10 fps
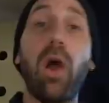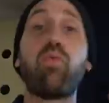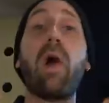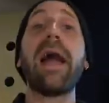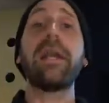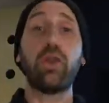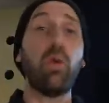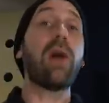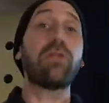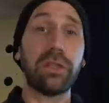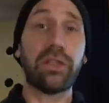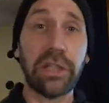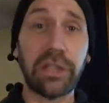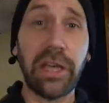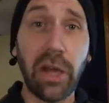Why
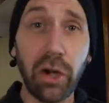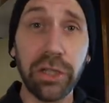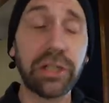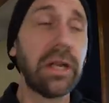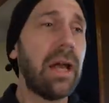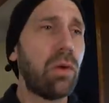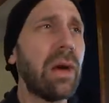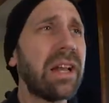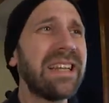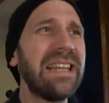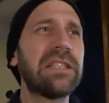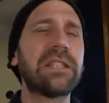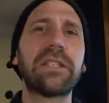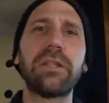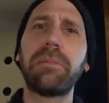260 hertz? Well, it's
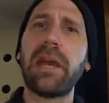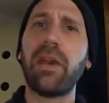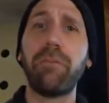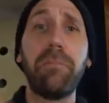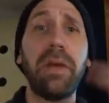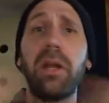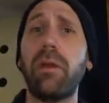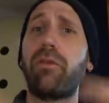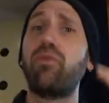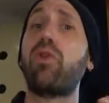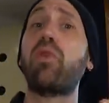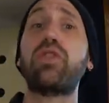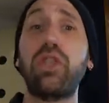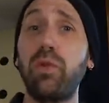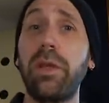some kind of middle of the
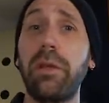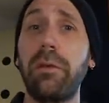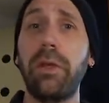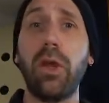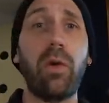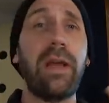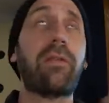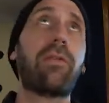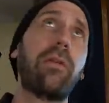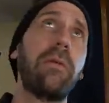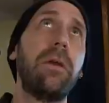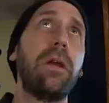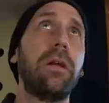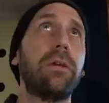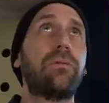road tuning. You know, it's
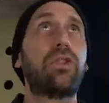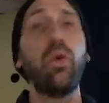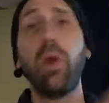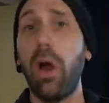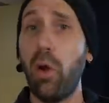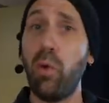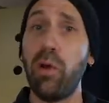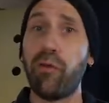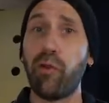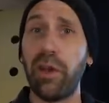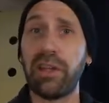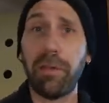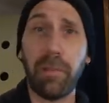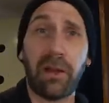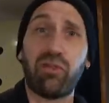too low for a
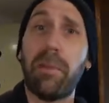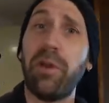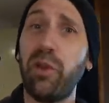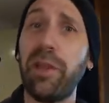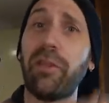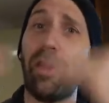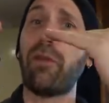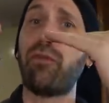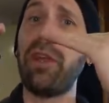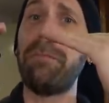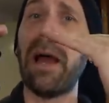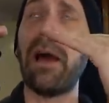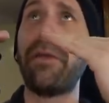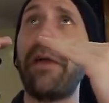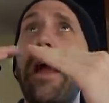death metal drummer who needs a lot of
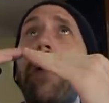rebound,